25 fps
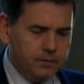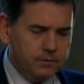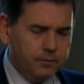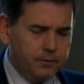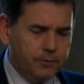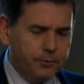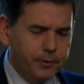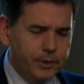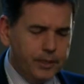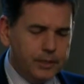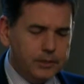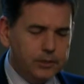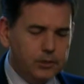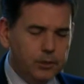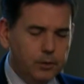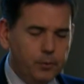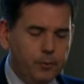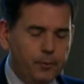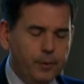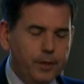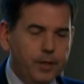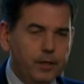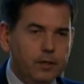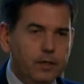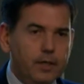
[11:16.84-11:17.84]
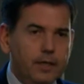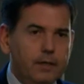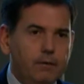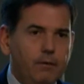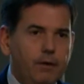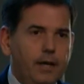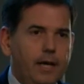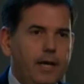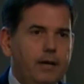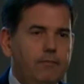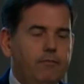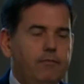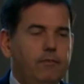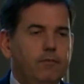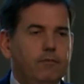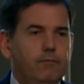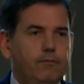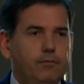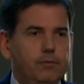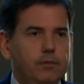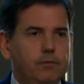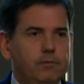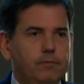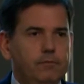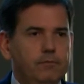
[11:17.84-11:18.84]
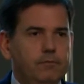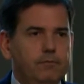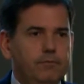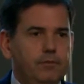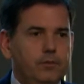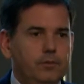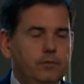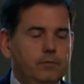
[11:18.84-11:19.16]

the reaction we have from